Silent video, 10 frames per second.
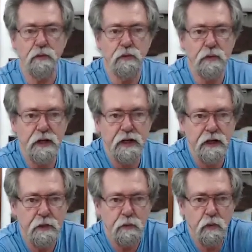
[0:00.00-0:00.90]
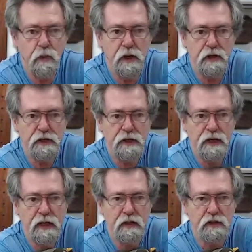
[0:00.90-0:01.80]
really work
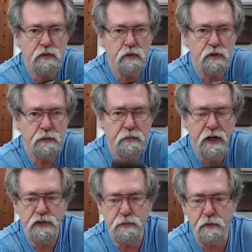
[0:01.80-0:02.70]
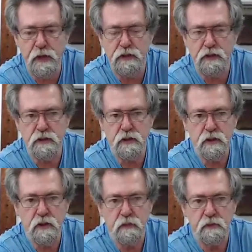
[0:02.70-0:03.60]
the end with the brass brush
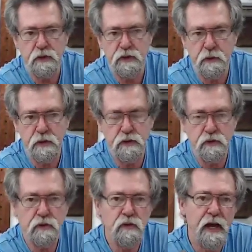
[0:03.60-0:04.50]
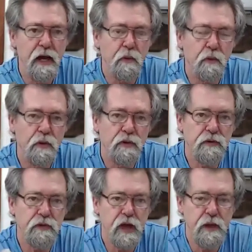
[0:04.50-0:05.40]
because I want to do that
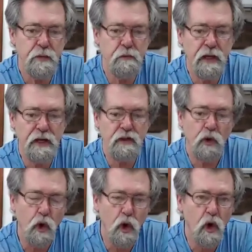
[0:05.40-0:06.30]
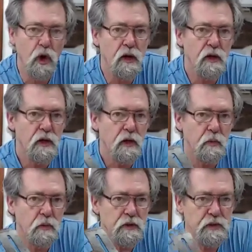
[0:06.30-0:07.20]
with the diamond plate or
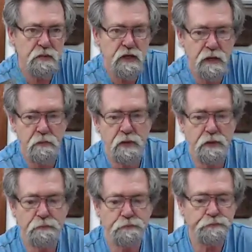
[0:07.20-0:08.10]
with some emery.